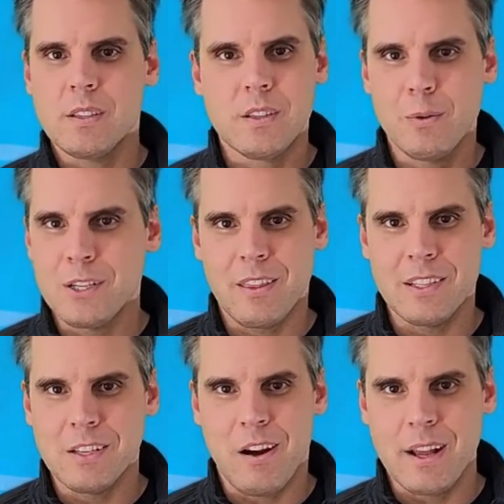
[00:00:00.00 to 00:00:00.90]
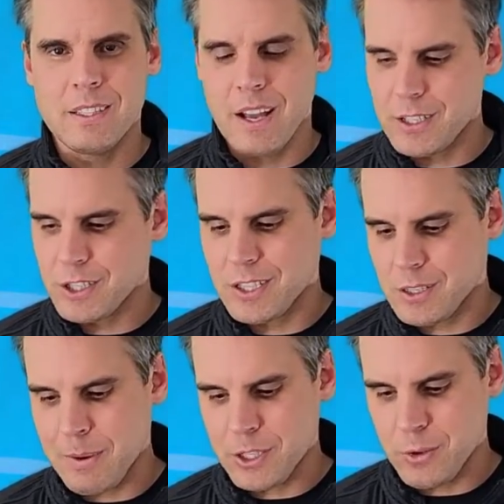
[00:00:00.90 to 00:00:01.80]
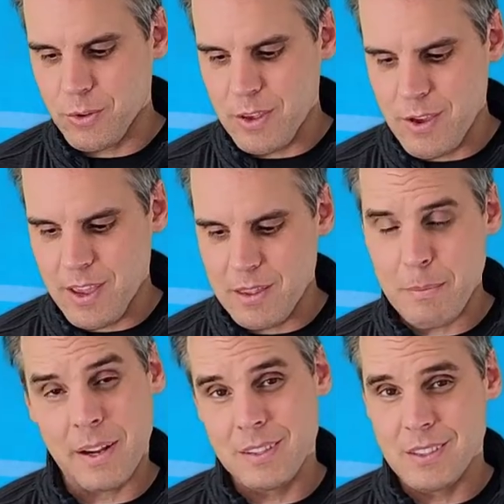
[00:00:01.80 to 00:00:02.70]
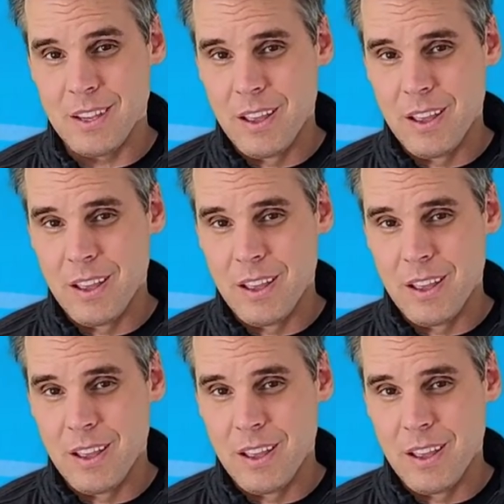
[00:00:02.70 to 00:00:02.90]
which I think is a great touch, just to make sure that you can get the buttons,